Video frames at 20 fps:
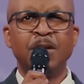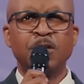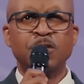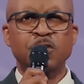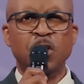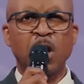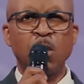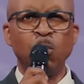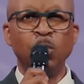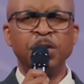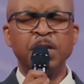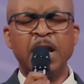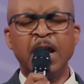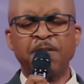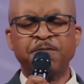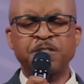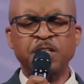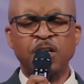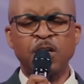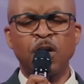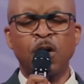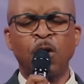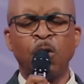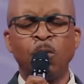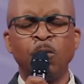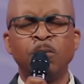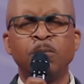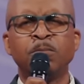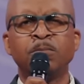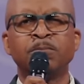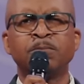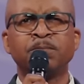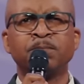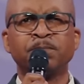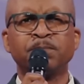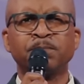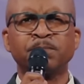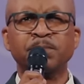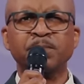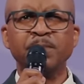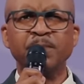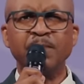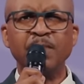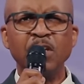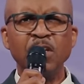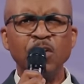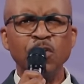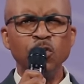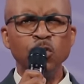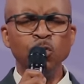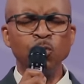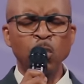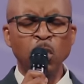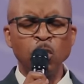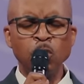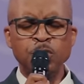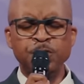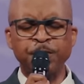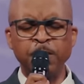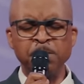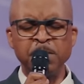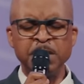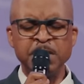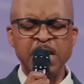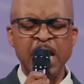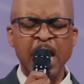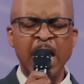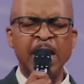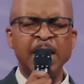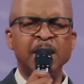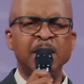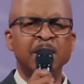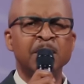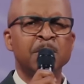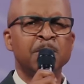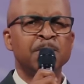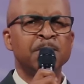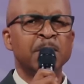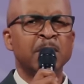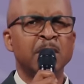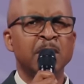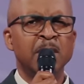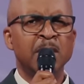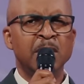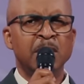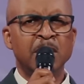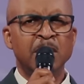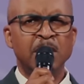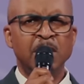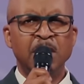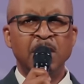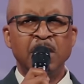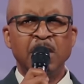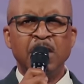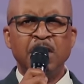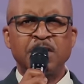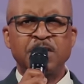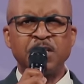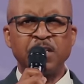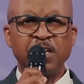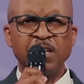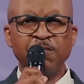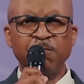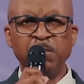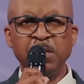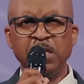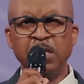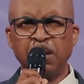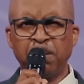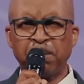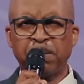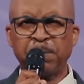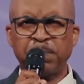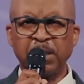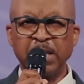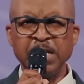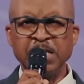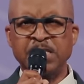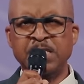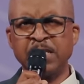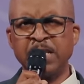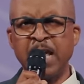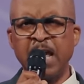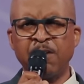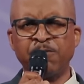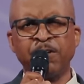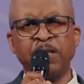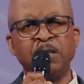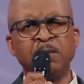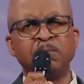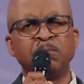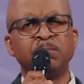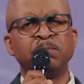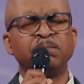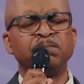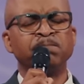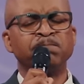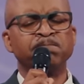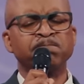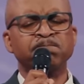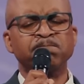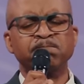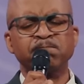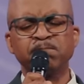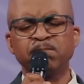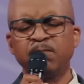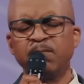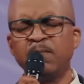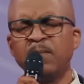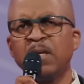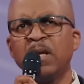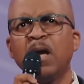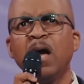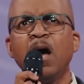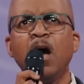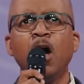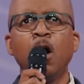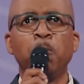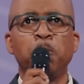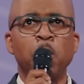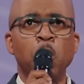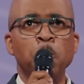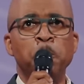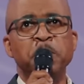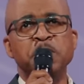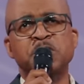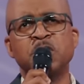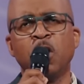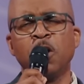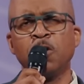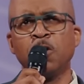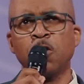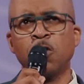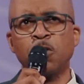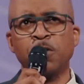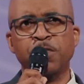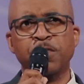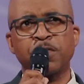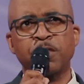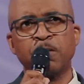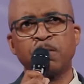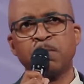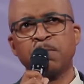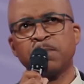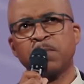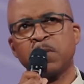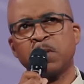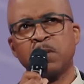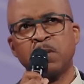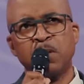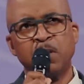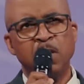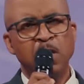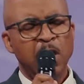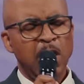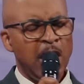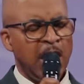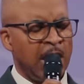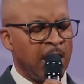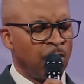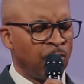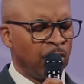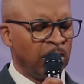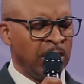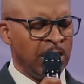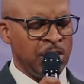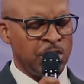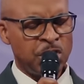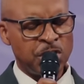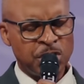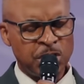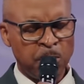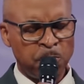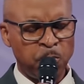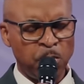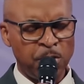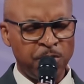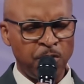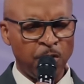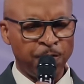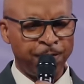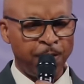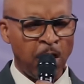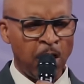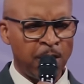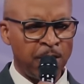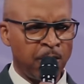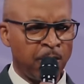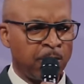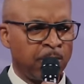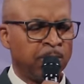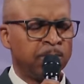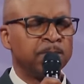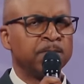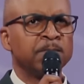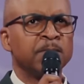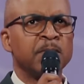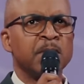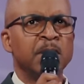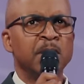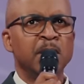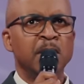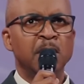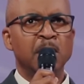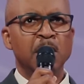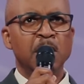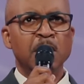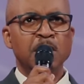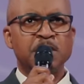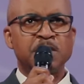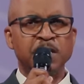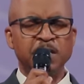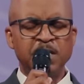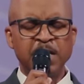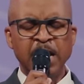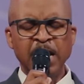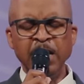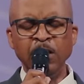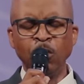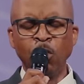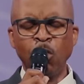so I wouldn't have to go. You rose from the dead to give me a place in heaven, a purpose on earth, and a relationship with your Father. Today,